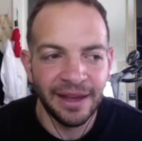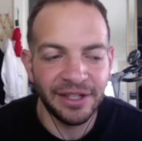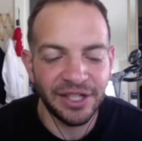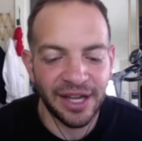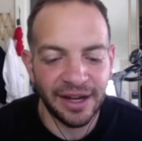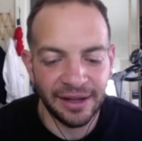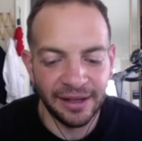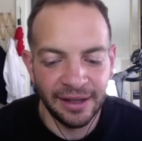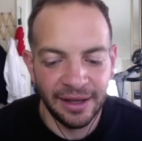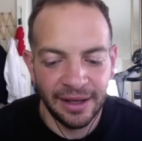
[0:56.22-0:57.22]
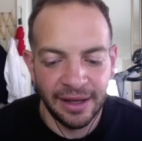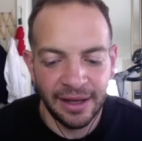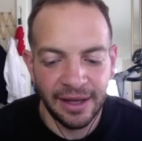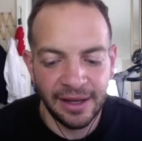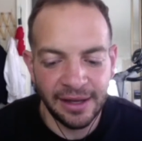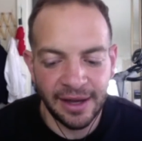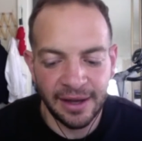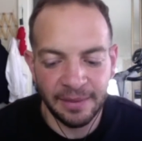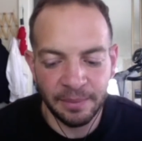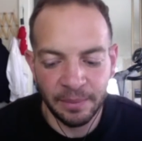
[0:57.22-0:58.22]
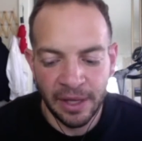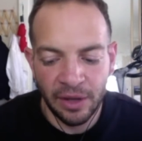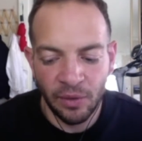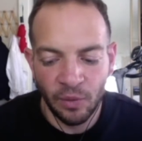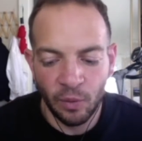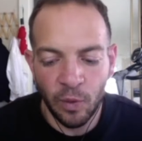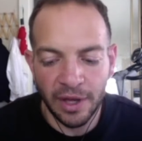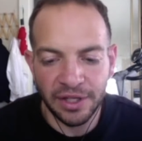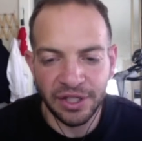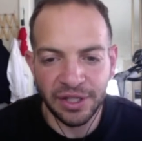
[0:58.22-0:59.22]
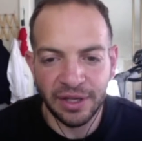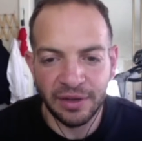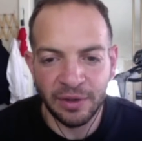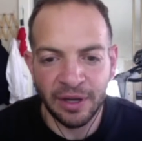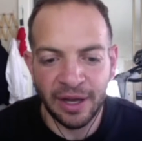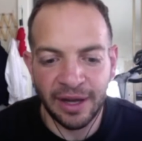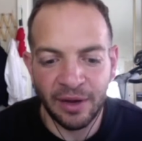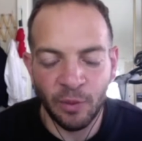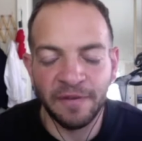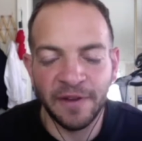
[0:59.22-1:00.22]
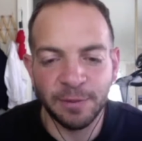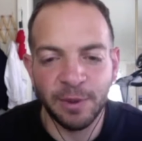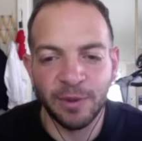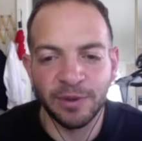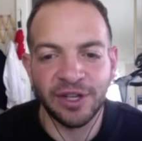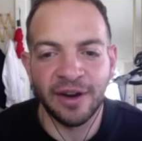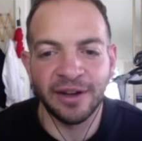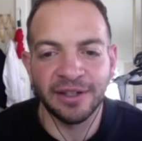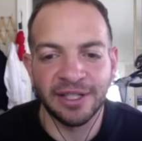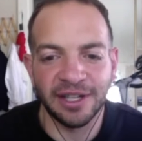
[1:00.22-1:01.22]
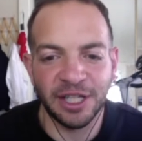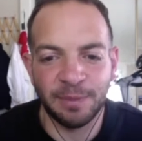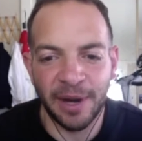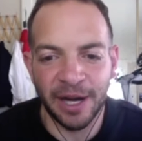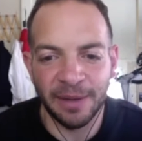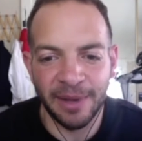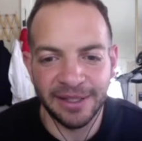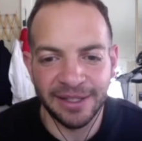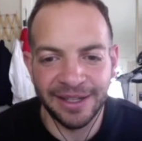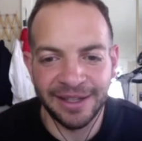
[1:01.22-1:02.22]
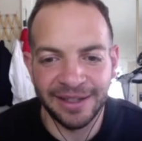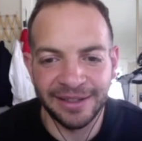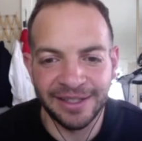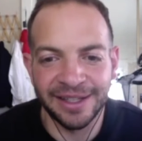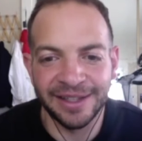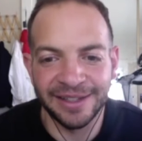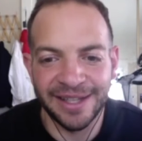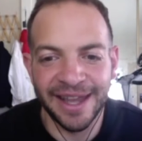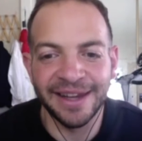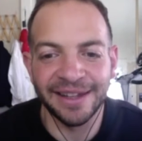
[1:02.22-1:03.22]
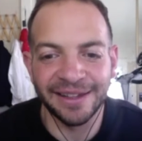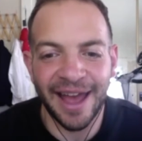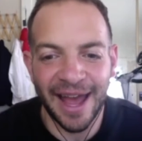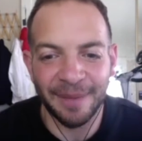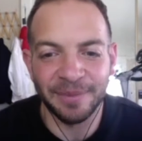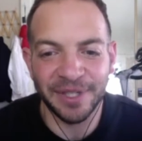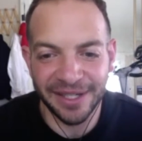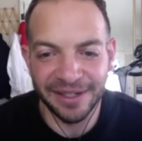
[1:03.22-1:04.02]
he said uh, he um, was uh, when Facebook was starting to experiment into the dating app